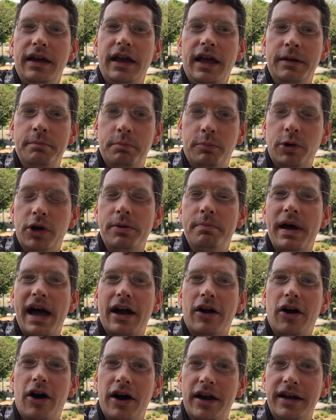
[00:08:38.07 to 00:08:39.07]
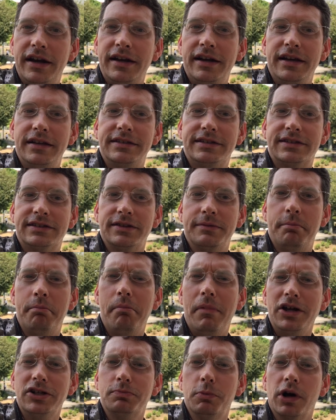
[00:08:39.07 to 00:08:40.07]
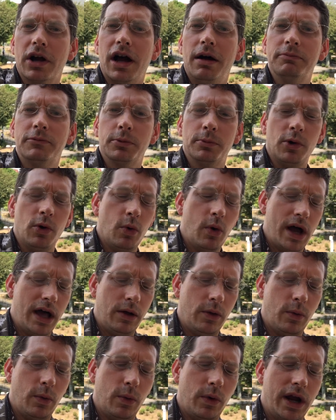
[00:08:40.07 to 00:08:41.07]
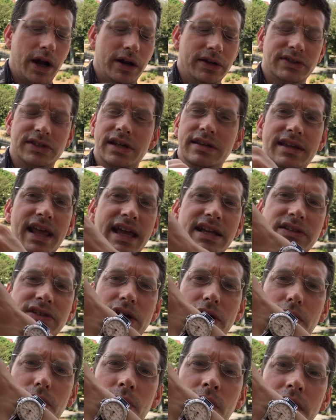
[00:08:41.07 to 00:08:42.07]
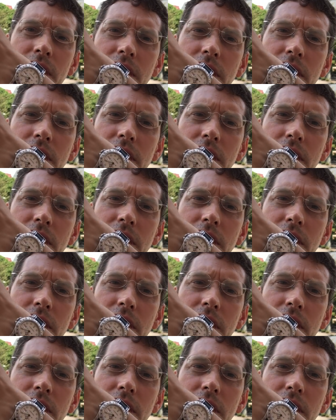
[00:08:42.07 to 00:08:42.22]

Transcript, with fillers: and put them back on, and it's much more comfortable, while, whereas a NATO,